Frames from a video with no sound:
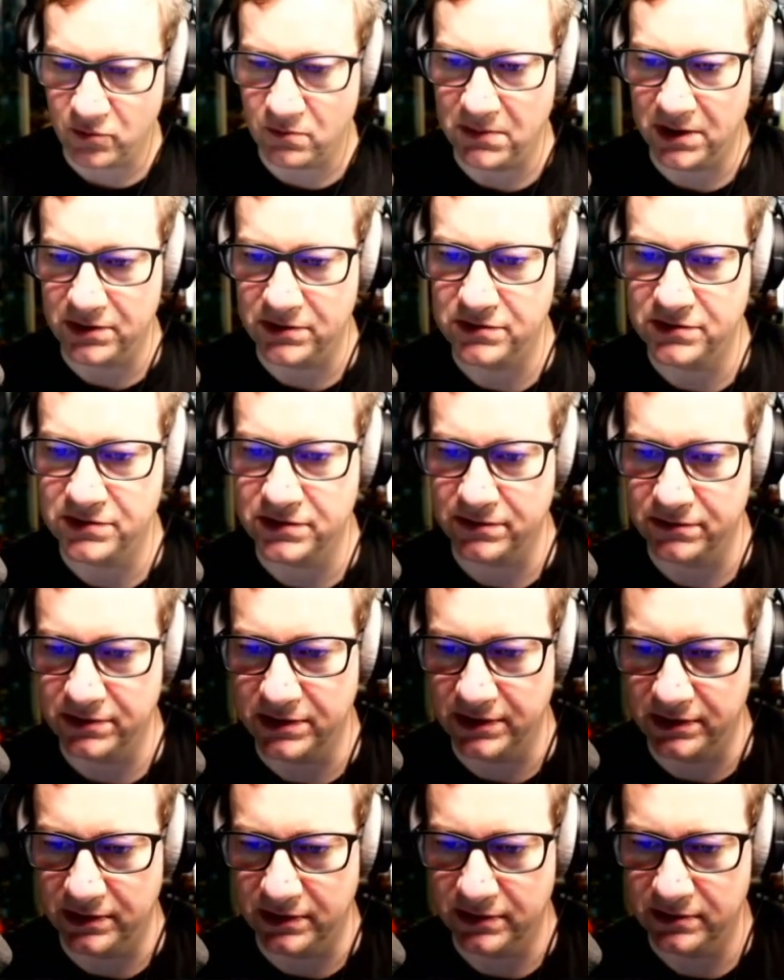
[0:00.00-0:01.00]
modes on
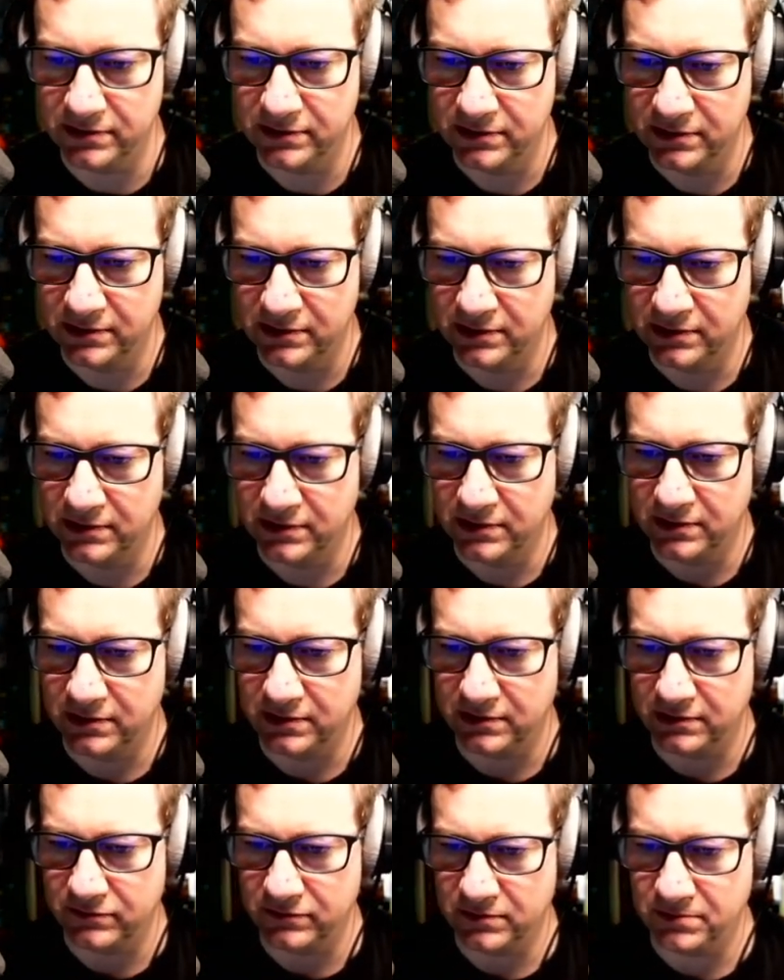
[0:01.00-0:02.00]
here.
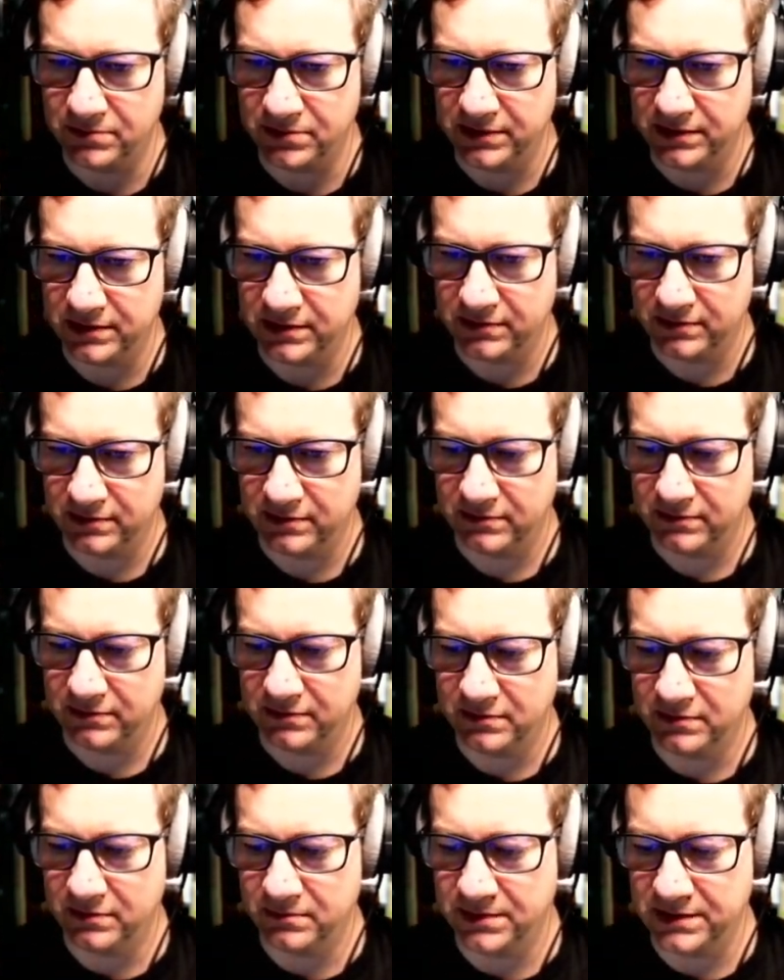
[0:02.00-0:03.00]
And if I pick
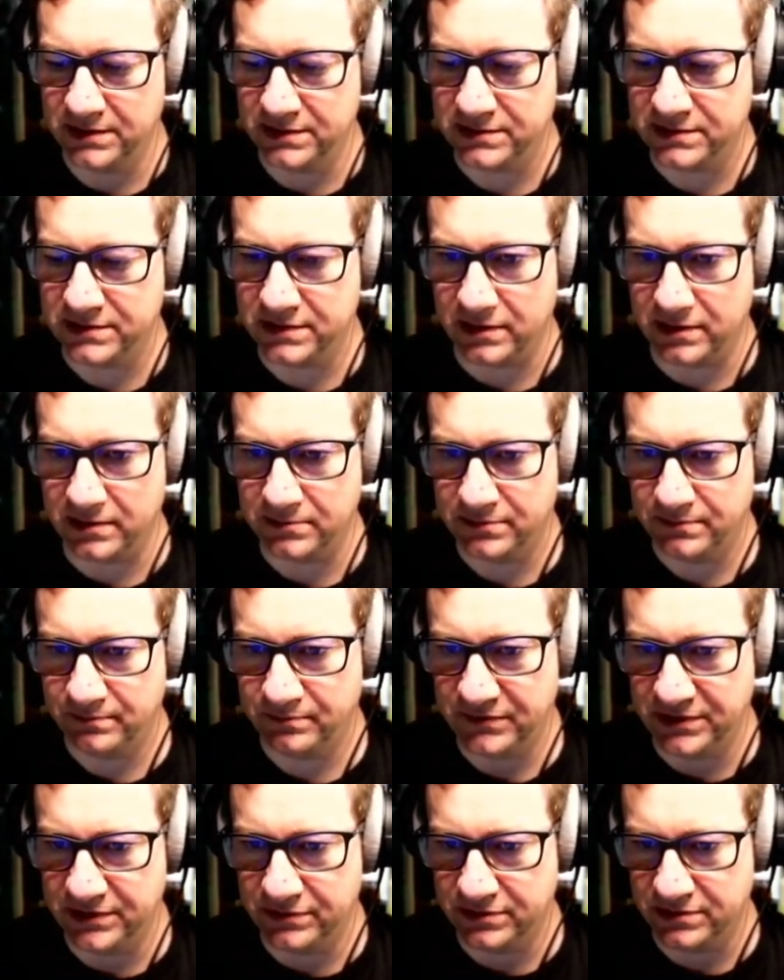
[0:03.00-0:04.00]
the beast up,
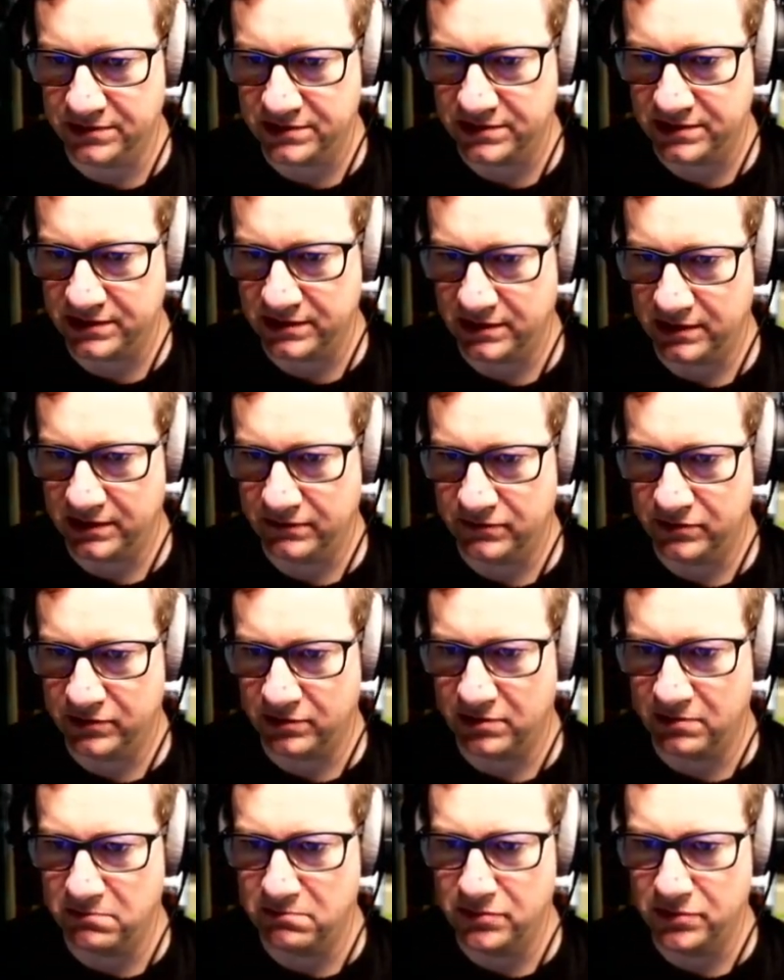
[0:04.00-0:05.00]
you can see even
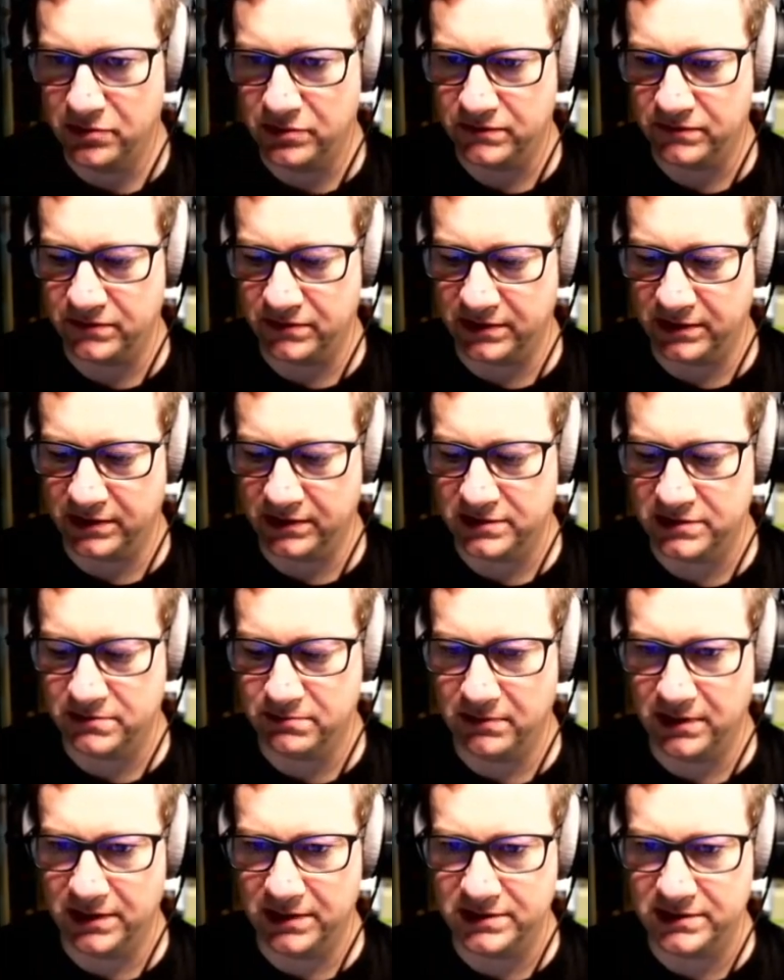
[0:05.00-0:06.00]
though I'm moving it, it's
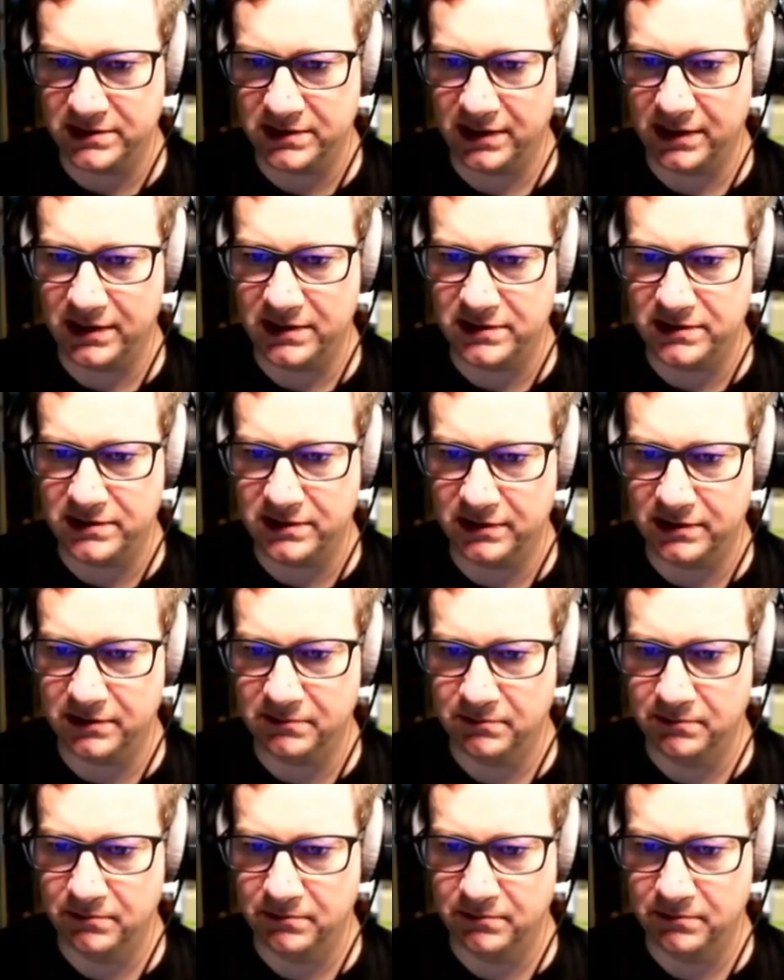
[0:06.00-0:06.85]
maintaining